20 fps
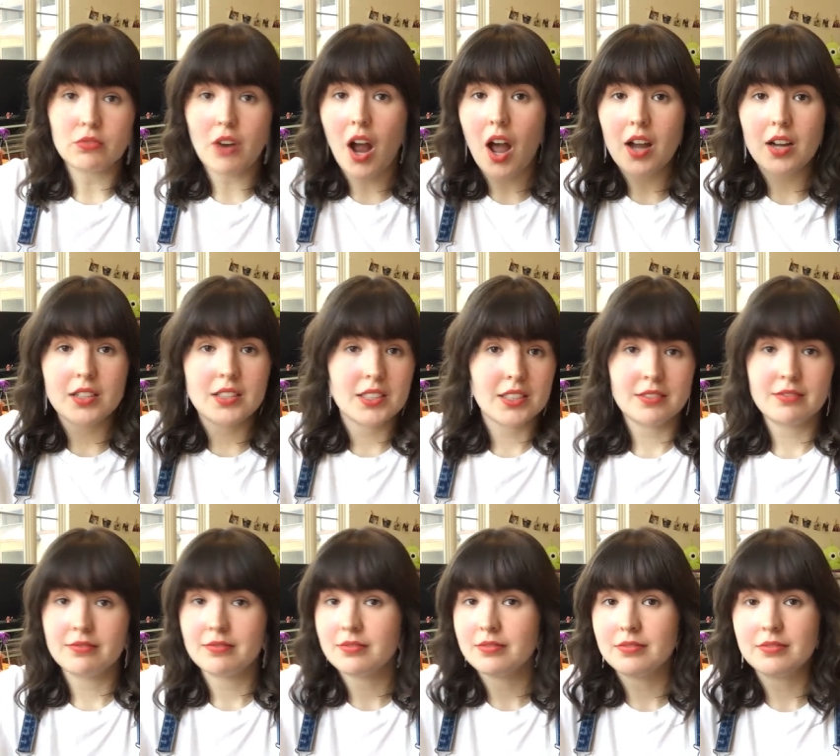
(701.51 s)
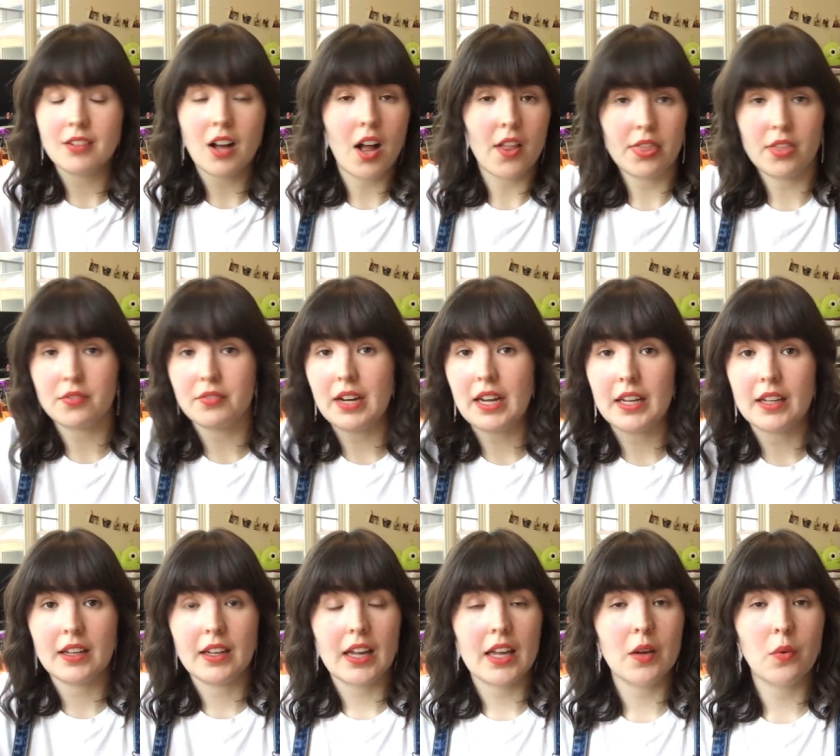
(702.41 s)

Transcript: rocked on the ring.